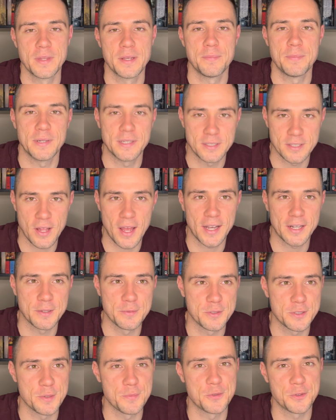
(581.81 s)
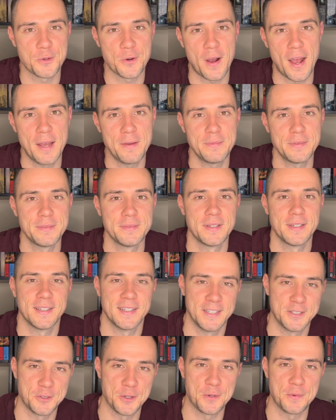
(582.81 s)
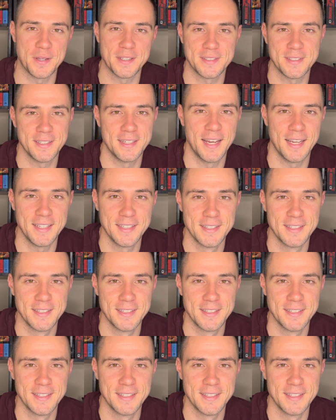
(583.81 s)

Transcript: Please like and subscribe. Enjoy the rest of your day.